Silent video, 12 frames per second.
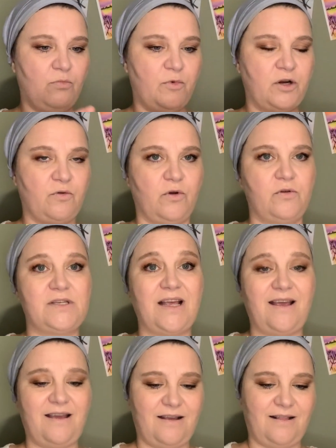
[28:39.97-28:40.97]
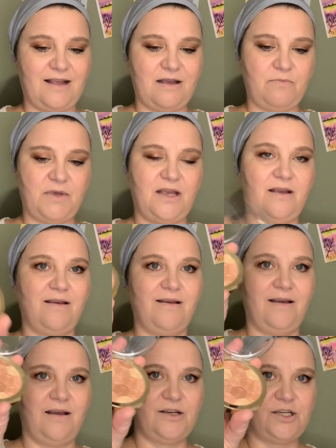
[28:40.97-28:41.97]
Rose. Hey, let me
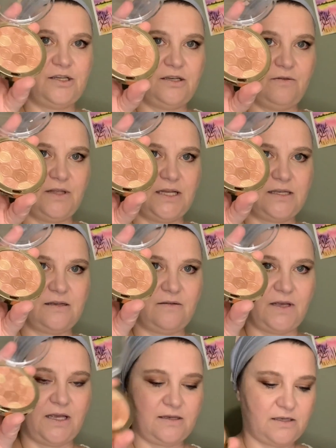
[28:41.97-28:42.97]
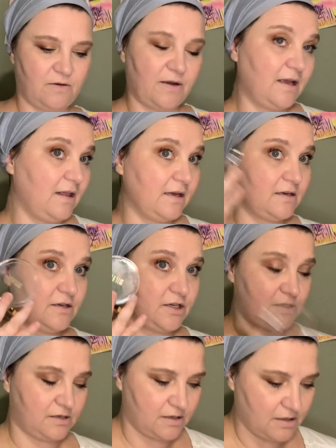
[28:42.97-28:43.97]
just do this. Okay, so I like to
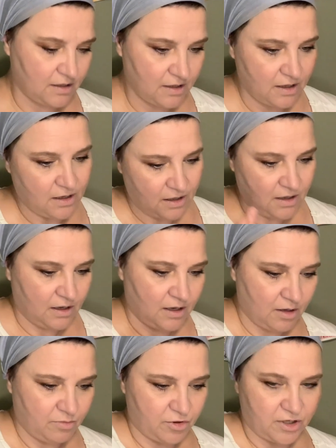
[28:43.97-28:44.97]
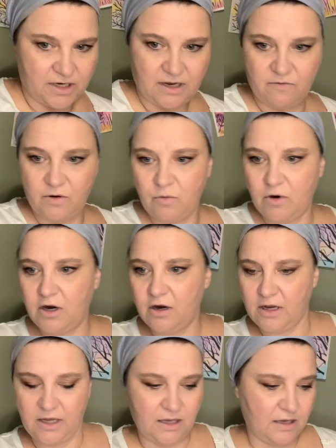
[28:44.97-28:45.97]
just put it
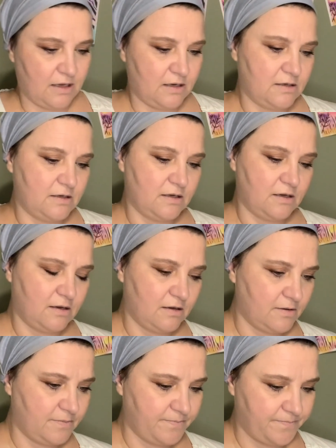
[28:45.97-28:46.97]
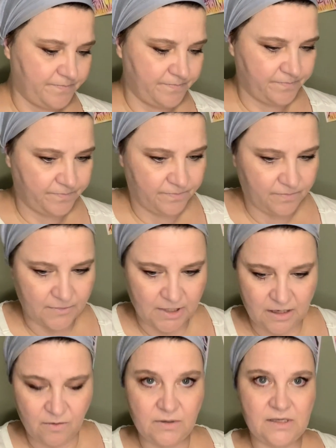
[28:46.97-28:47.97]
everywhere, and
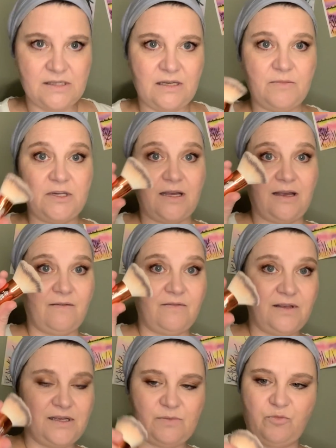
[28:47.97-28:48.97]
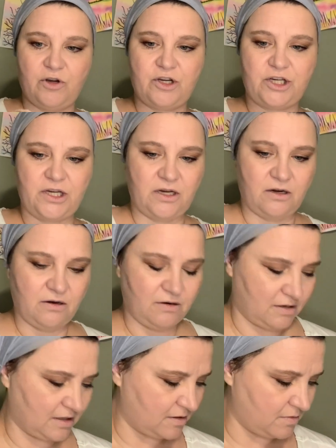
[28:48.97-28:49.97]
I only seem to have this brush here,
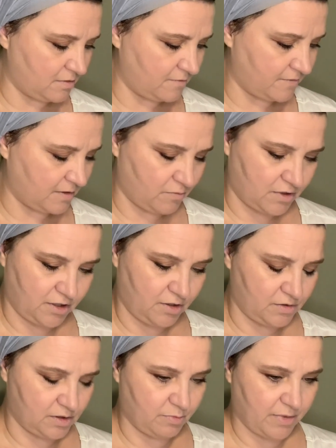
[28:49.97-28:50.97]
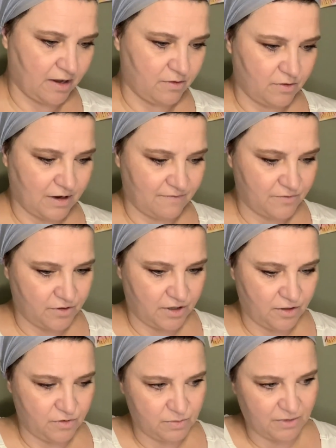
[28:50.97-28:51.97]
and I don't know if I'm gonna use the powder after I
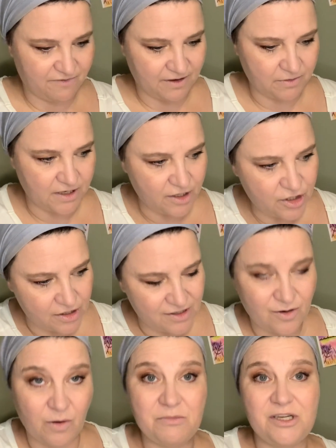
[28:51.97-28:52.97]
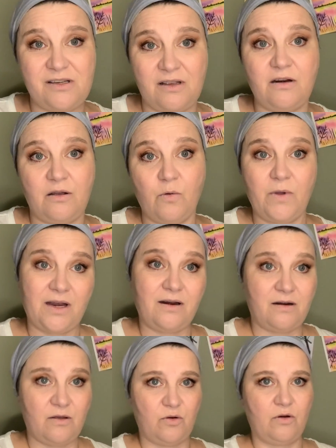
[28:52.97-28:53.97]
use my foundation, so I'm just gonna go get
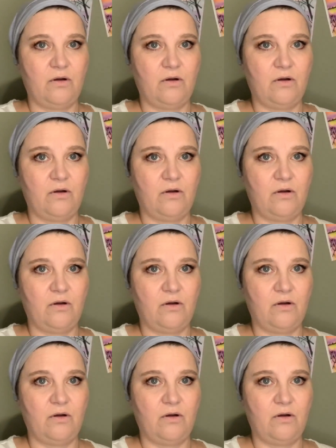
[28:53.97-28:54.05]
another